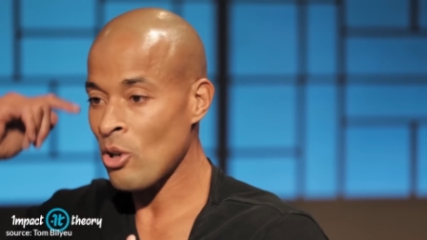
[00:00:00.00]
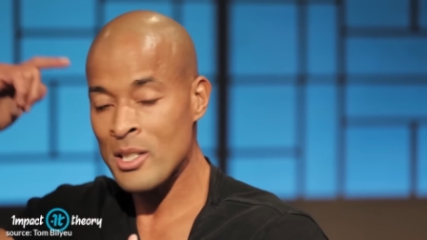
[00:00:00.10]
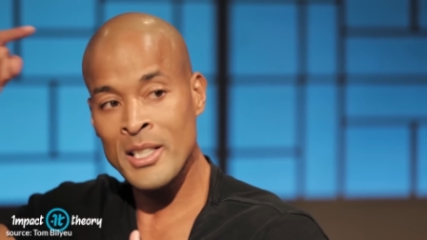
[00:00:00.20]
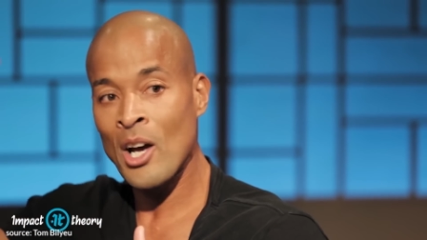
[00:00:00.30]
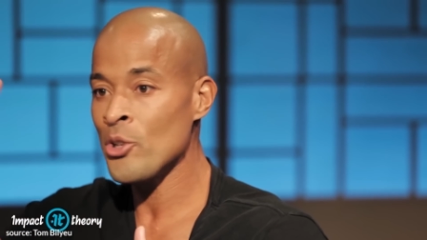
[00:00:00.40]

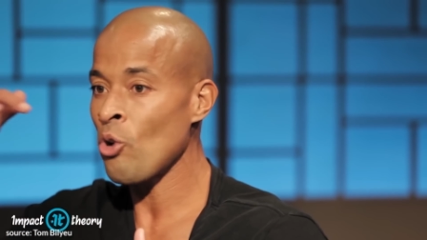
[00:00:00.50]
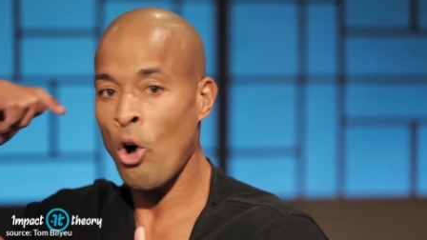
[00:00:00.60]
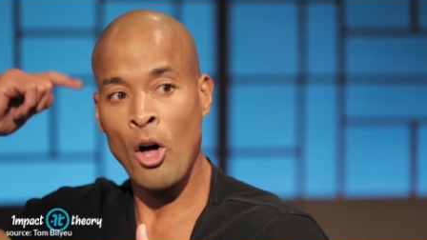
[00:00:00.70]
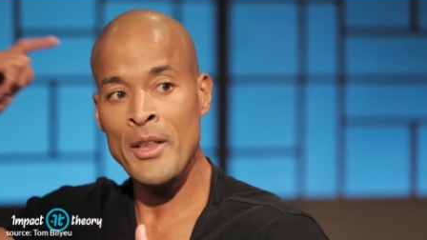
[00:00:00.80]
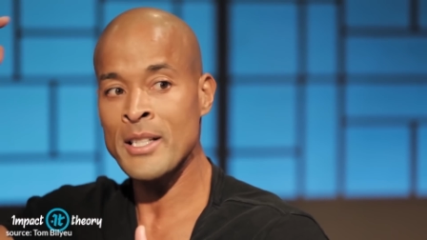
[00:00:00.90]
starts telling you
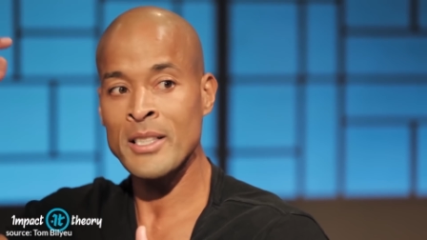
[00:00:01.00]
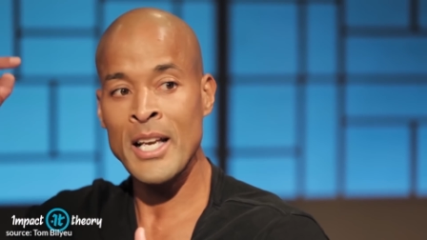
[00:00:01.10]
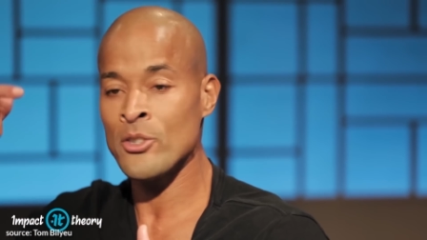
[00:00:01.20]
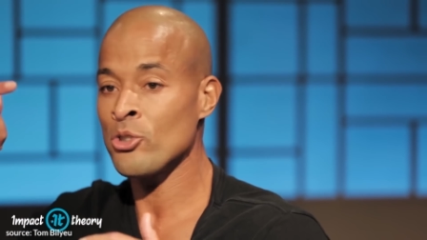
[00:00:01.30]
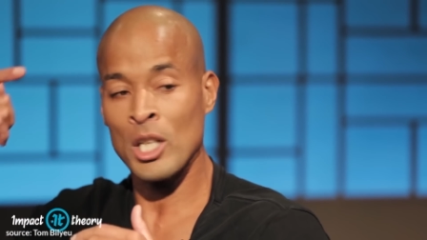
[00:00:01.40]
all these
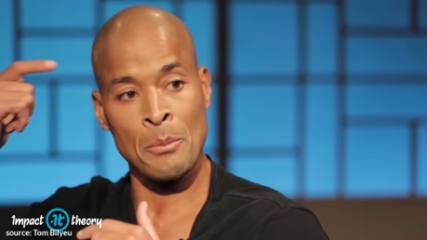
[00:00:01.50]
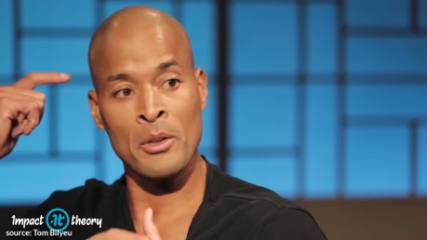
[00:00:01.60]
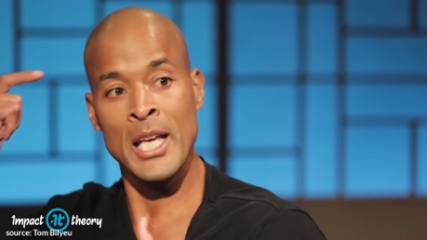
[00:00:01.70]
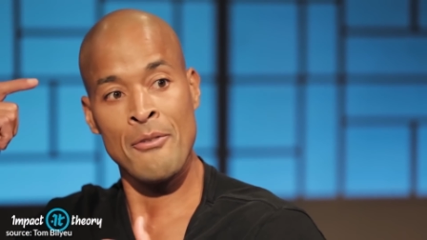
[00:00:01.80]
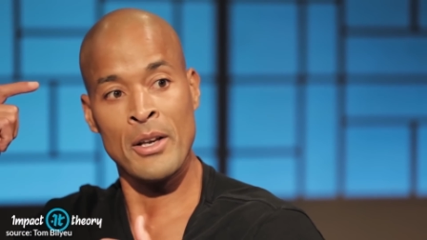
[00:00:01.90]
things. You start to
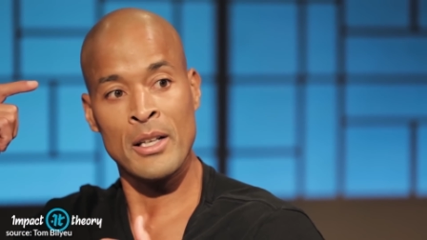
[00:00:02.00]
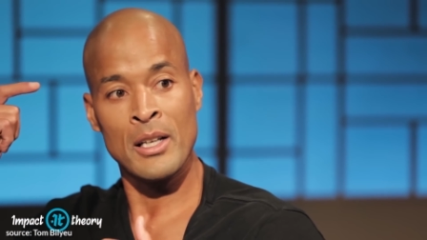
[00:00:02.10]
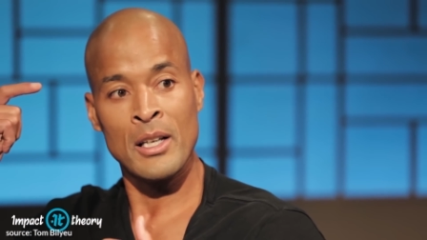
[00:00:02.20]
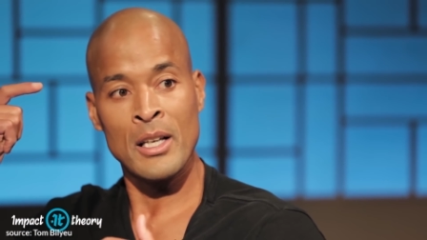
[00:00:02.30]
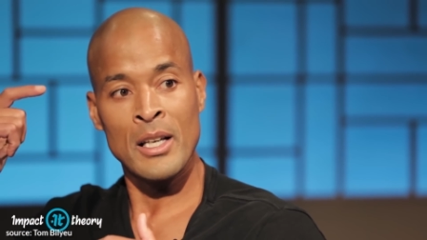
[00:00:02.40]
believe it
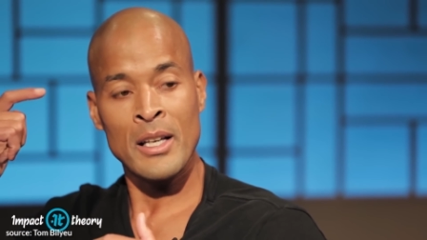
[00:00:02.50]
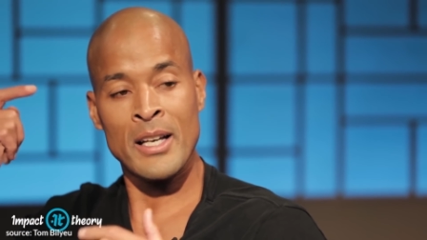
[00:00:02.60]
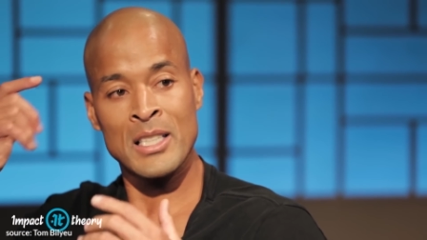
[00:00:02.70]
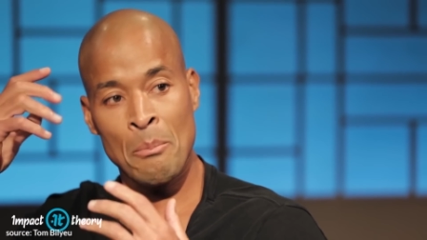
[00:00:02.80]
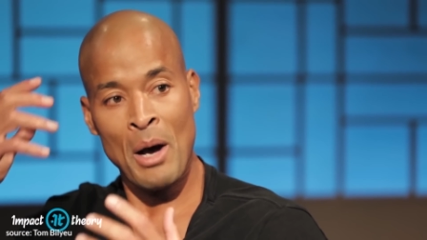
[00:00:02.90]

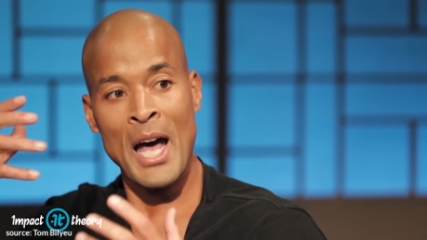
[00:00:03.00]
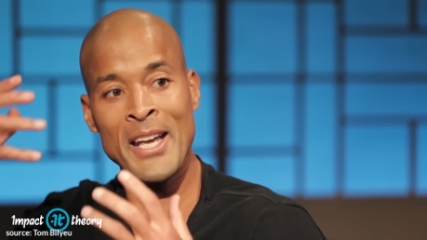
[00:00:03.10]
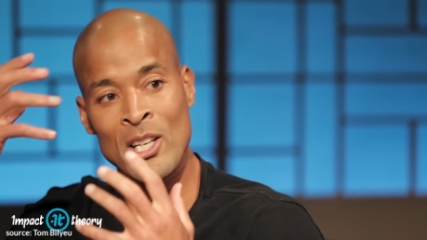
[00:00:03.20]
because the mind